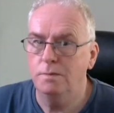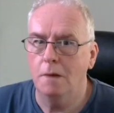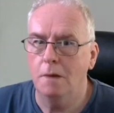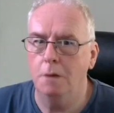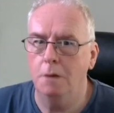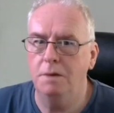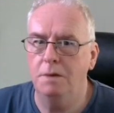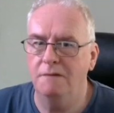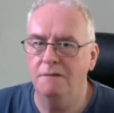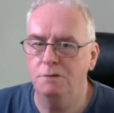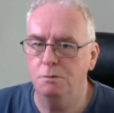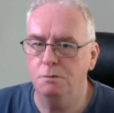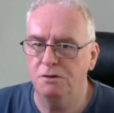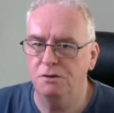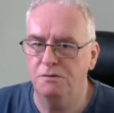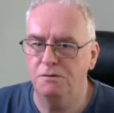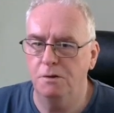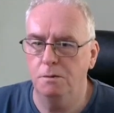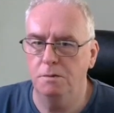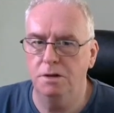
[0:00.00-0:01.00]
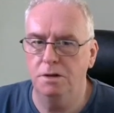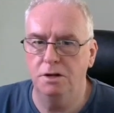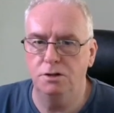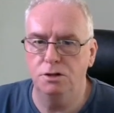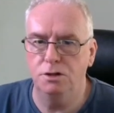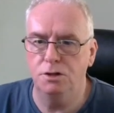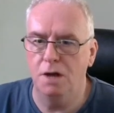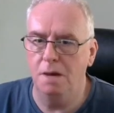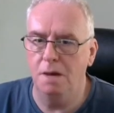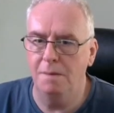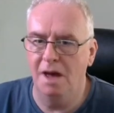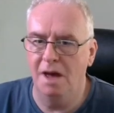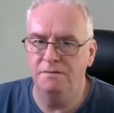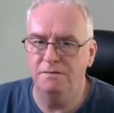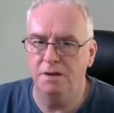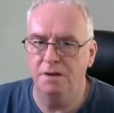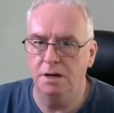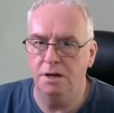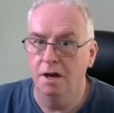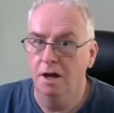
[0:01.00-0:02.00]
Hope you have as much fun with it as I'm
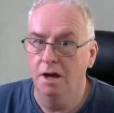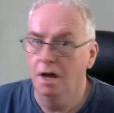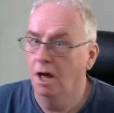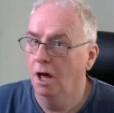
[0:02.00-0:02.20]
having.